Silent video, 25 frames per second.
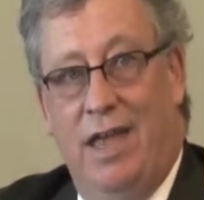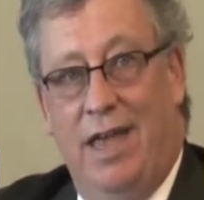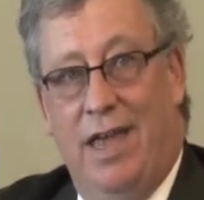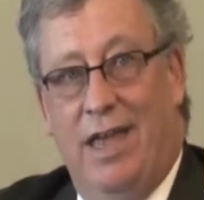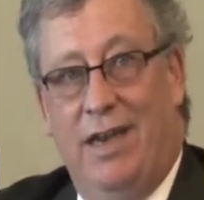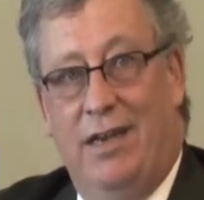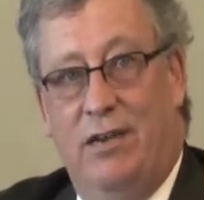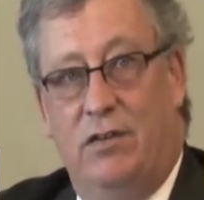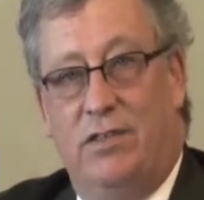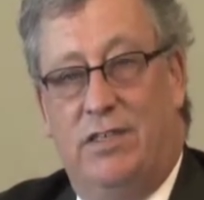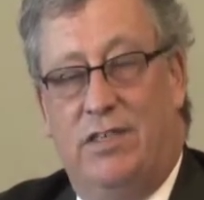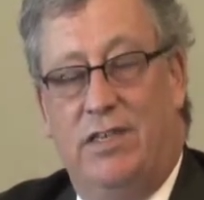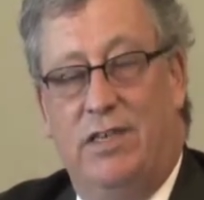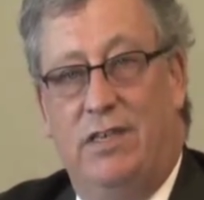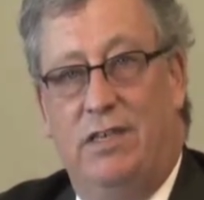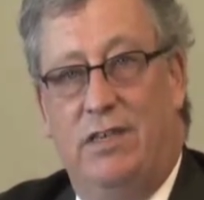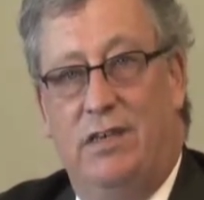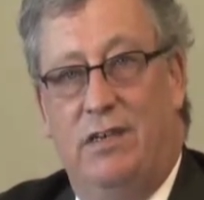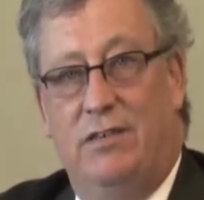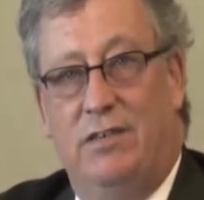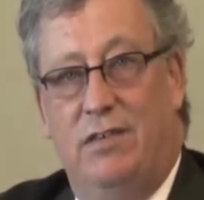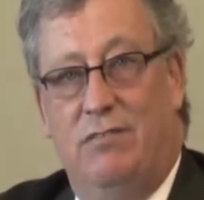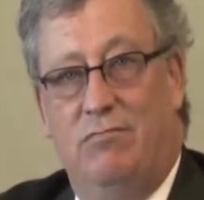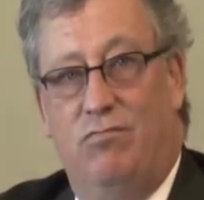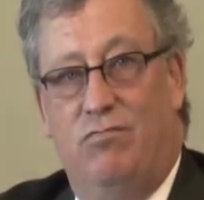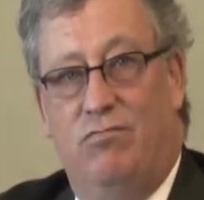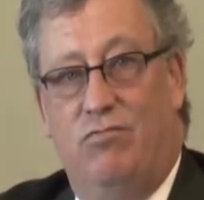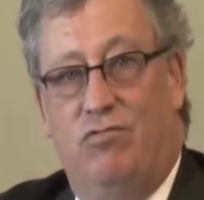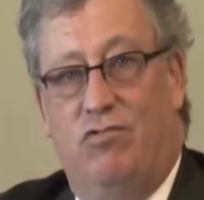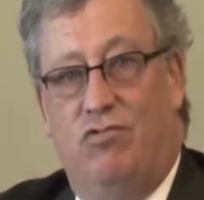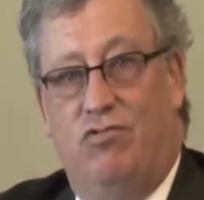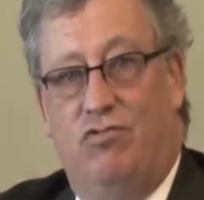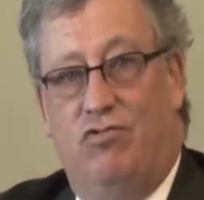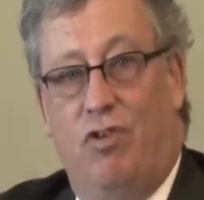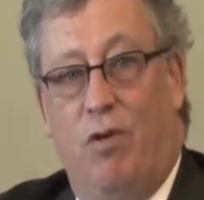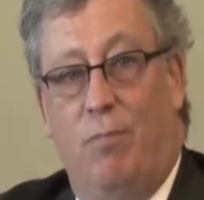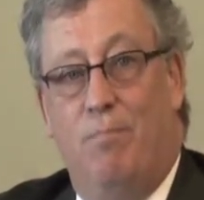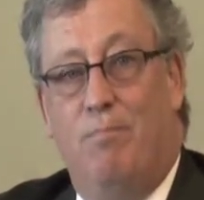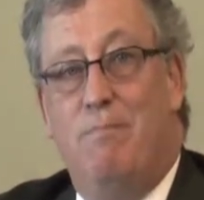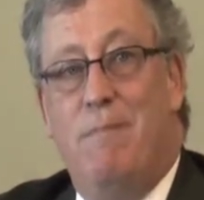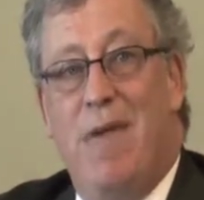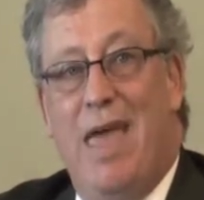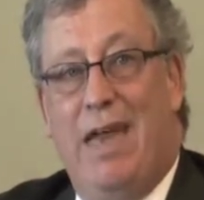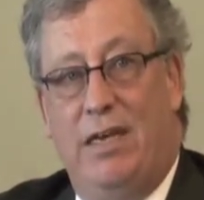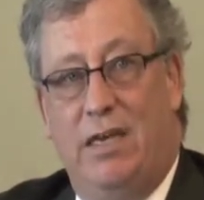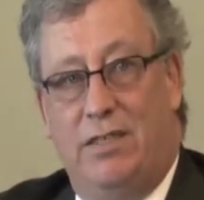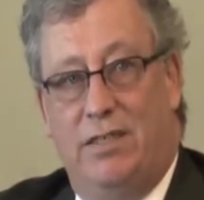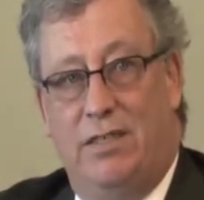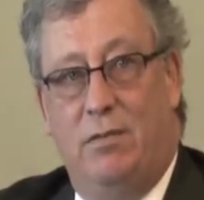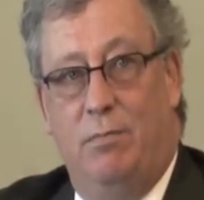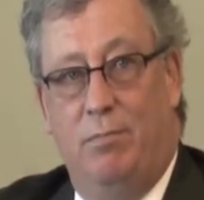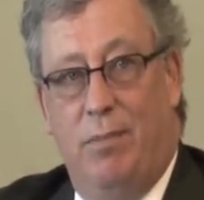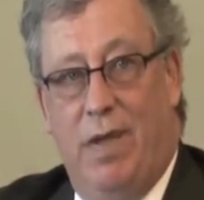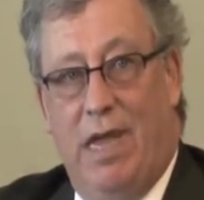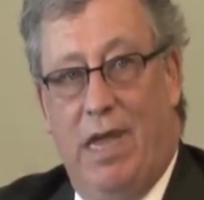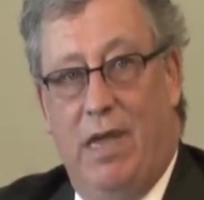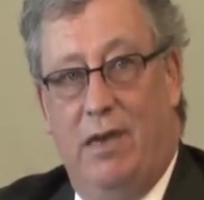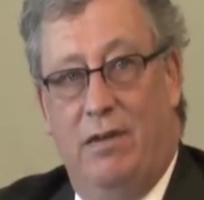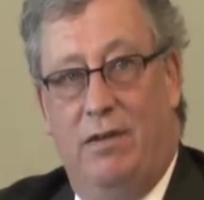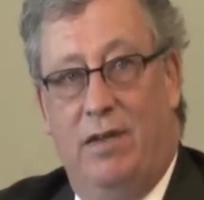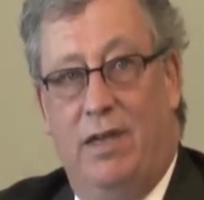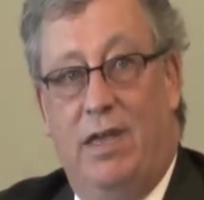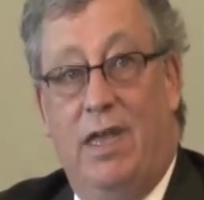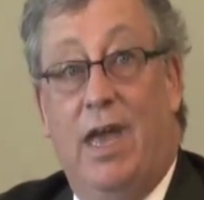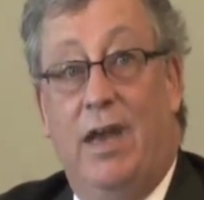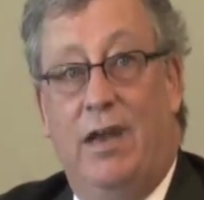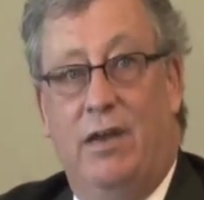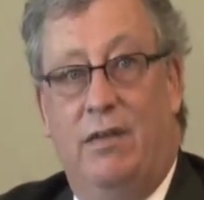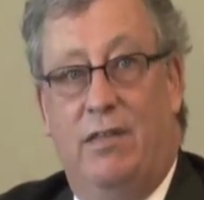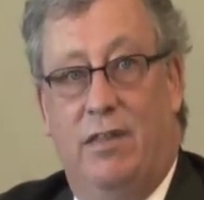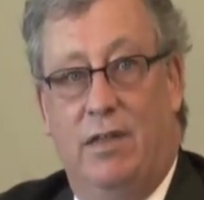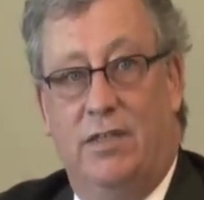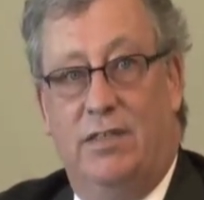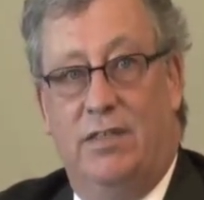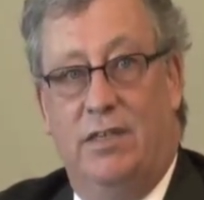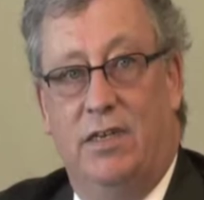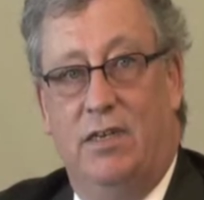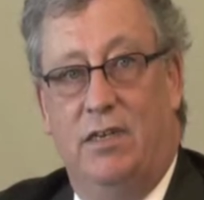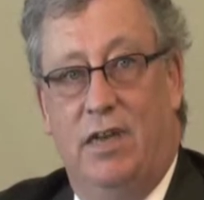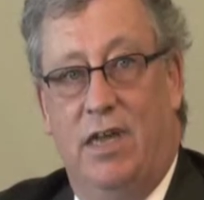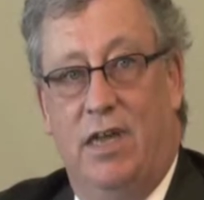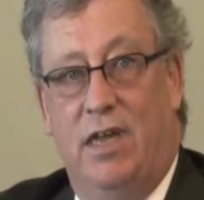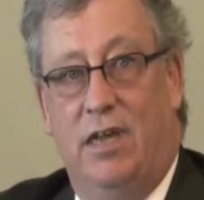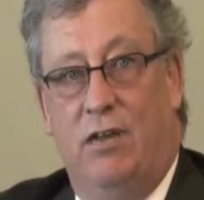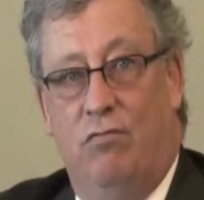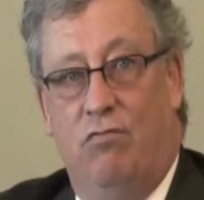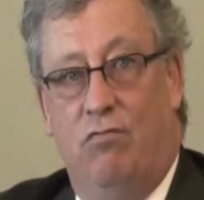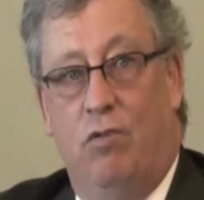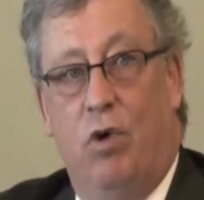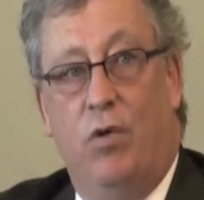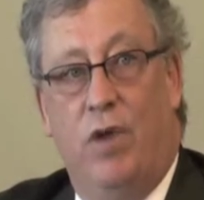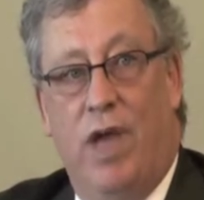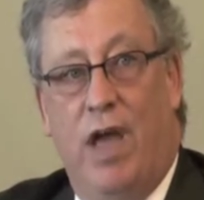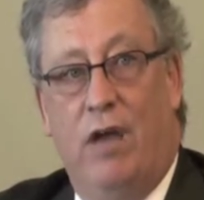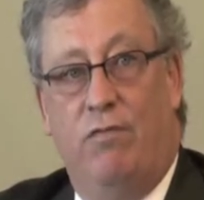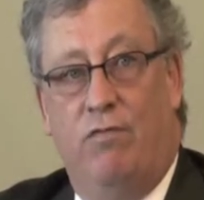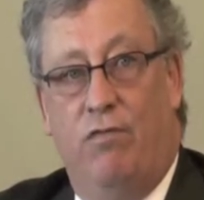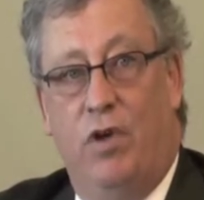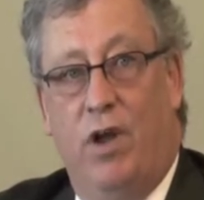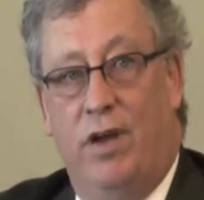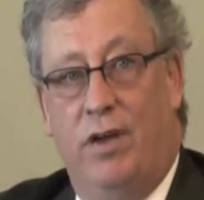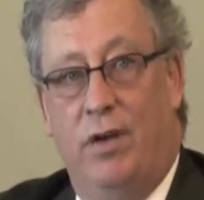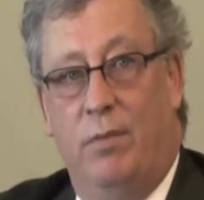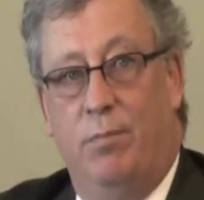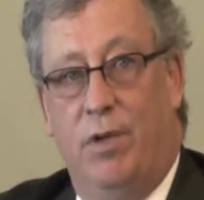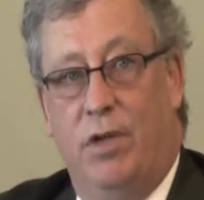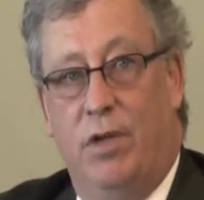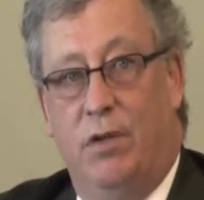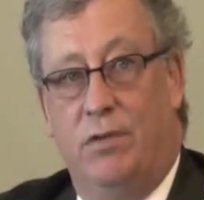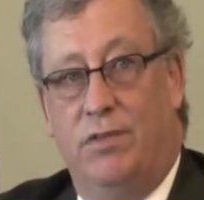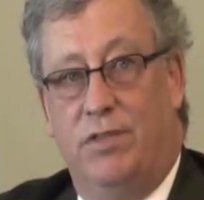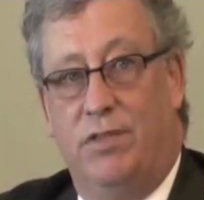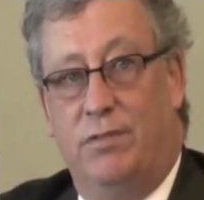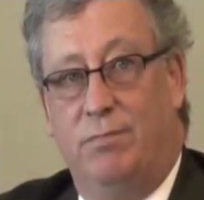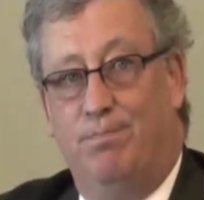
and there's a tremendous demand to get at this and root out fraud and abuse.